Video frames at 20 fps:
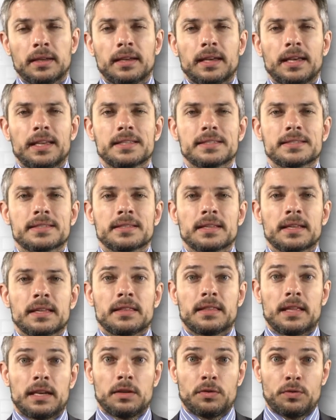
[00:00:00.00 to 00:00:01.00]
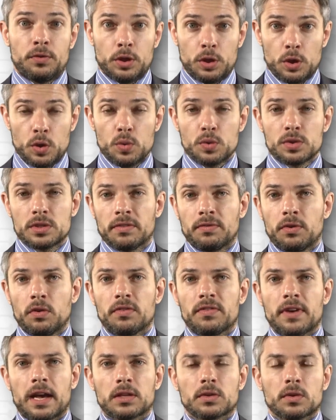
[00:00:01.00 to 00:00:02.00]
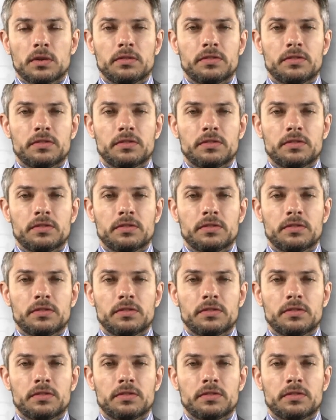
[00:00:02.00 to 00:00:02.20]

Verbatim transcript: is that if we use the full vector